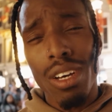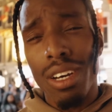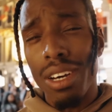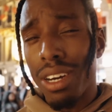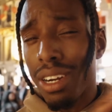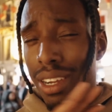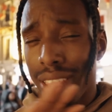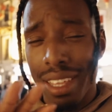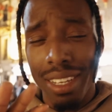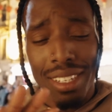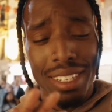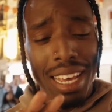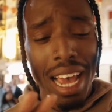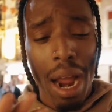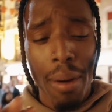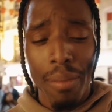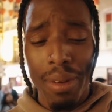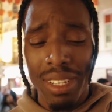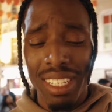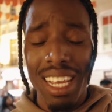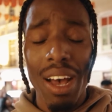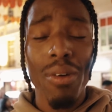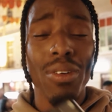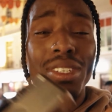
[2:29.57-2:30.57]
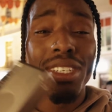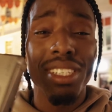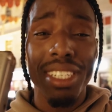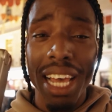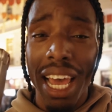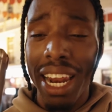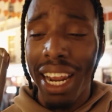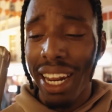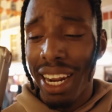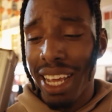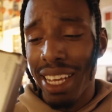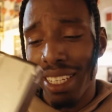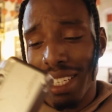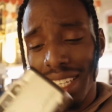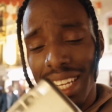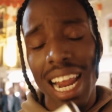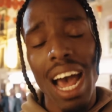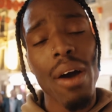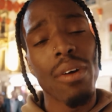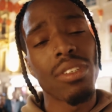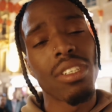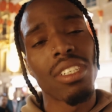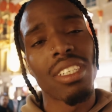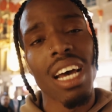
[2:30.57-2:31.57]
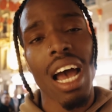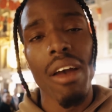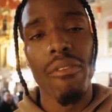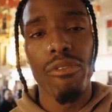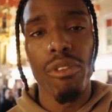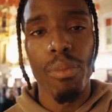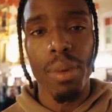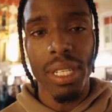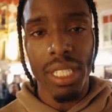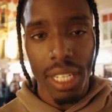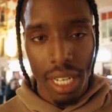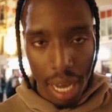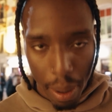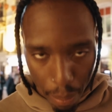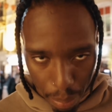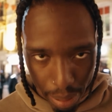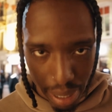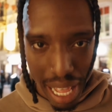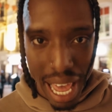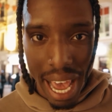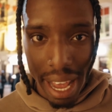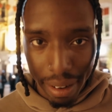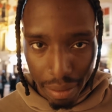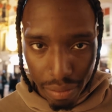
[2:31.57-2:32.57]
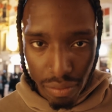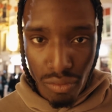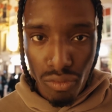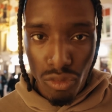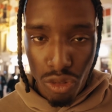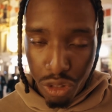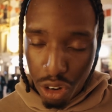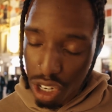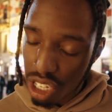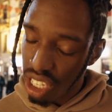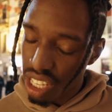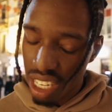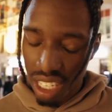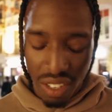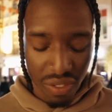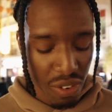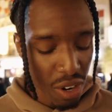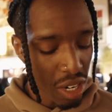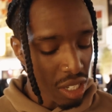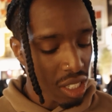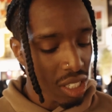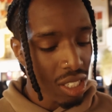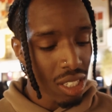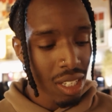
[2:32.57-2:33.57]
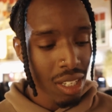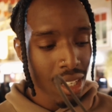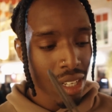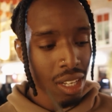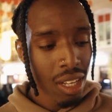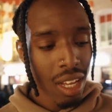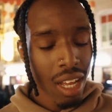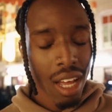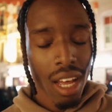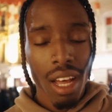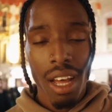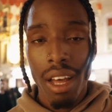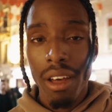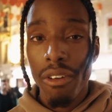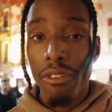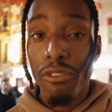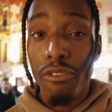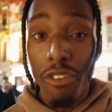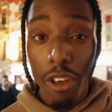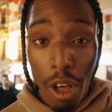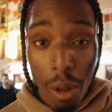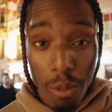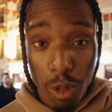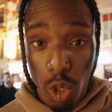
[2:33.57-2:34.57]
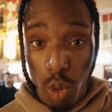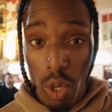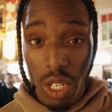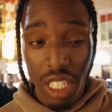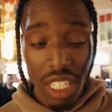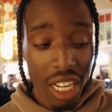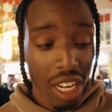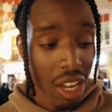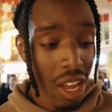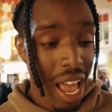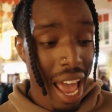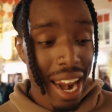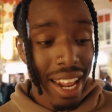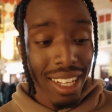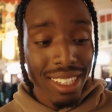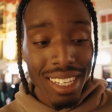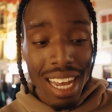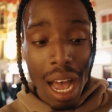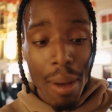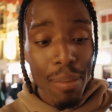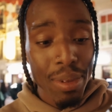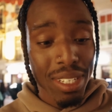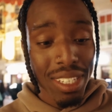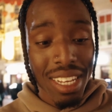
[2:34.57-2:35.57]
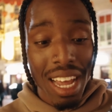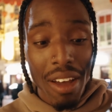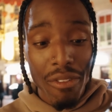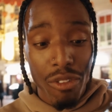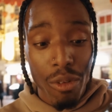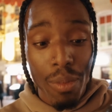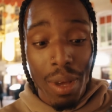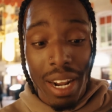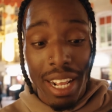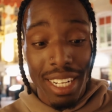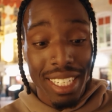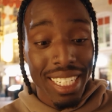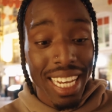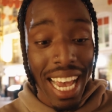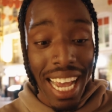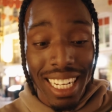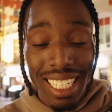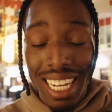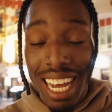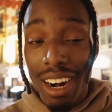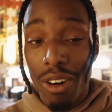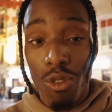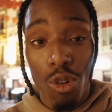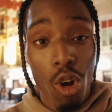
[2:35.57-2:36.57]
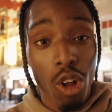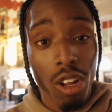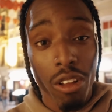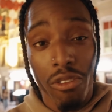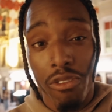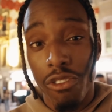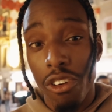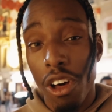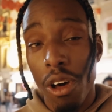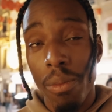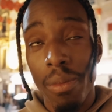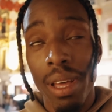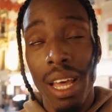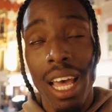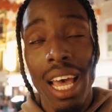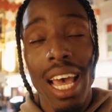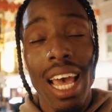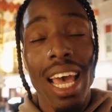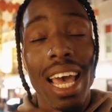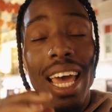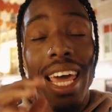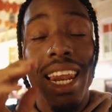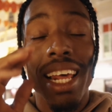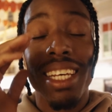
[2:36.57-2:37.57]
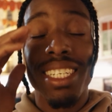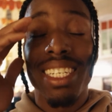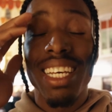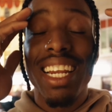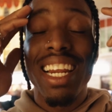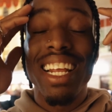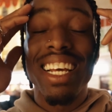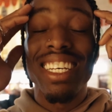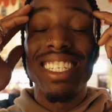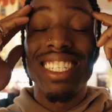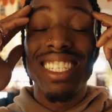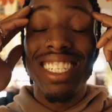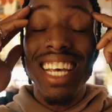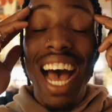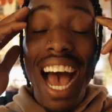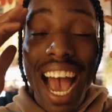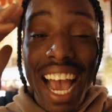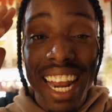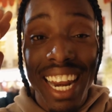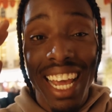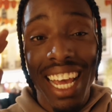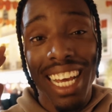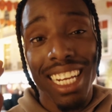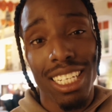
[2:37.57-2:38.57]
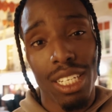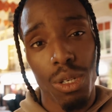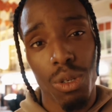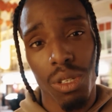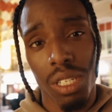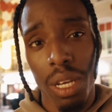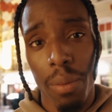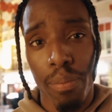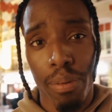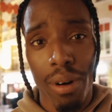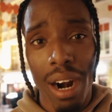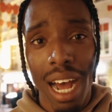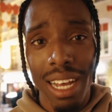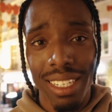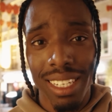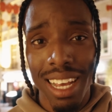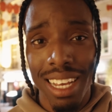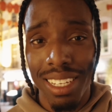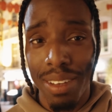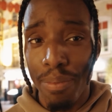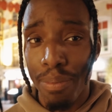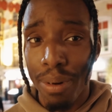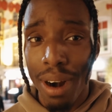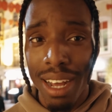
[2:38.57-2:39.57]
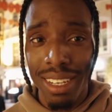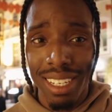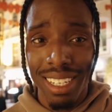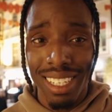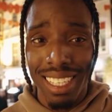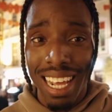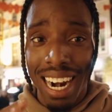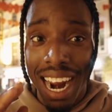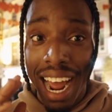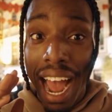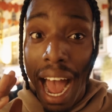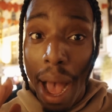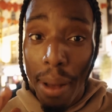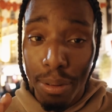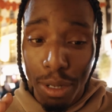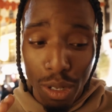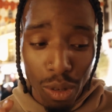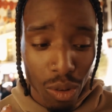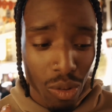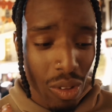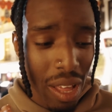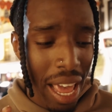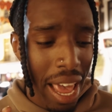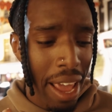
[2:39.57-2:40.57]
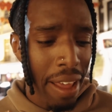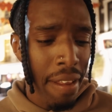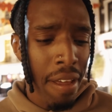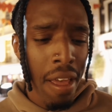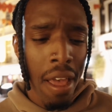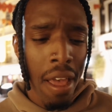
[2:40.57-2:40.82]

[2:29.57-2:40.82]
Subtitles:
good this camera is, how insane it is. Now it's time for me to complain. First things first, film switching. Anytime it's time for me to change out a roll of film, it is an anxiety-inducing process, a process that I absolutely hate.